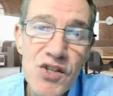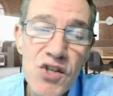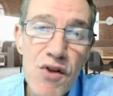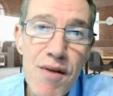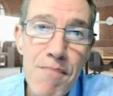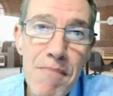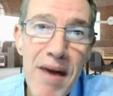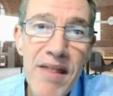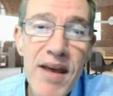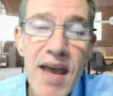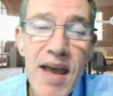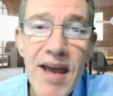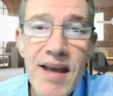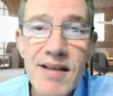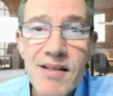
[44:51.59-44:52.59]
So the mother,
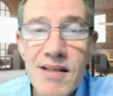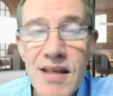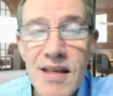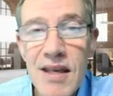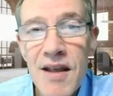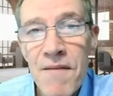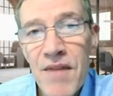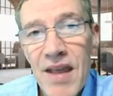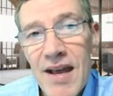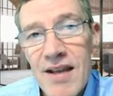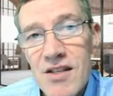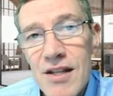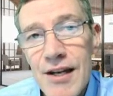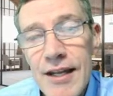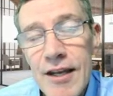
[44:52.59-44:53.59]
as the
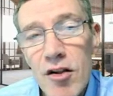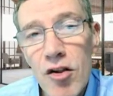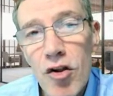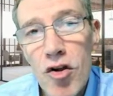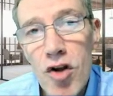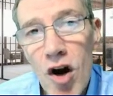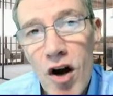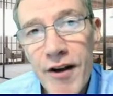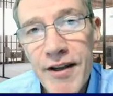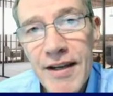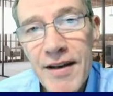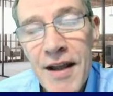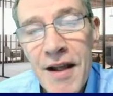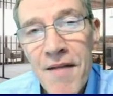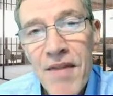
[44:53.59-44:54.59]
legal
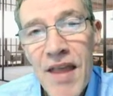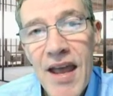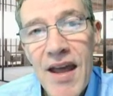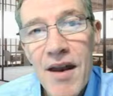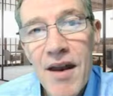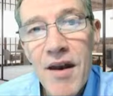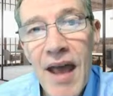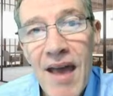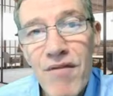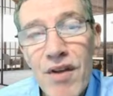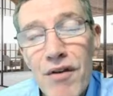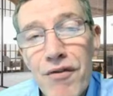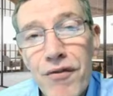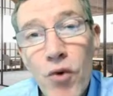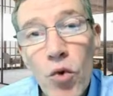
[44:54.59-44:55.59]
guardian, and having
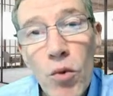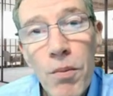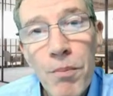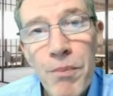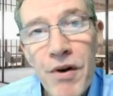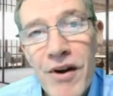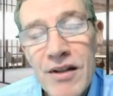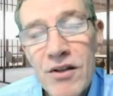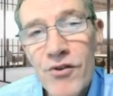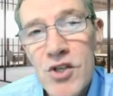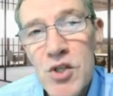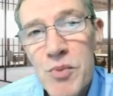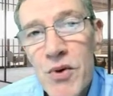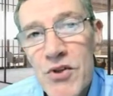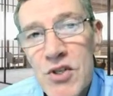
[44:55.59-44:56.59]
full parental
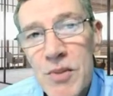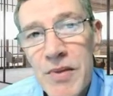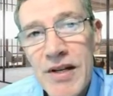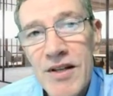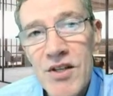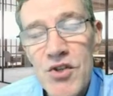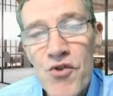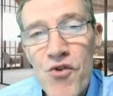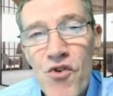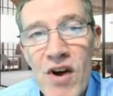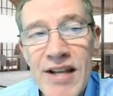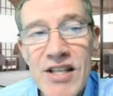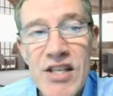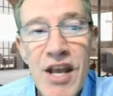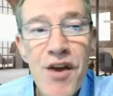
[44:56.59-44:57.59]
responsibilities and
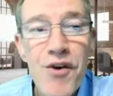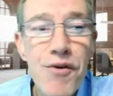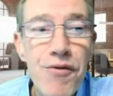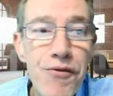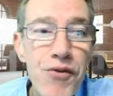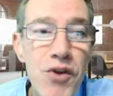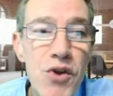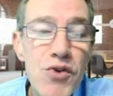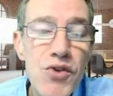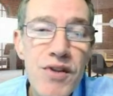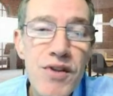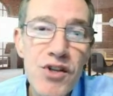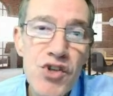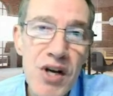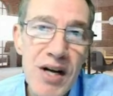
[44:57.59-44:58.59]
rights, refused
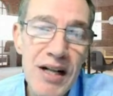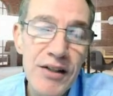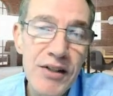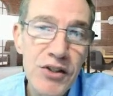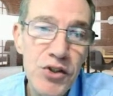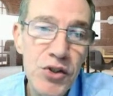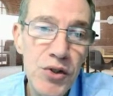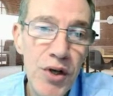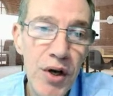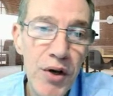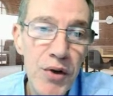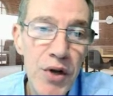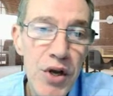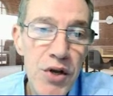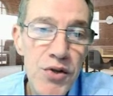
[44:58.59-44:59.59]
the child to
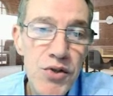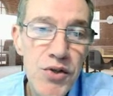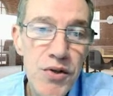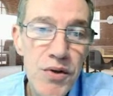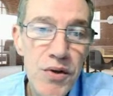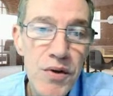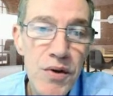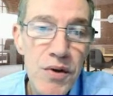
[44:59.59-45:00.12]
go to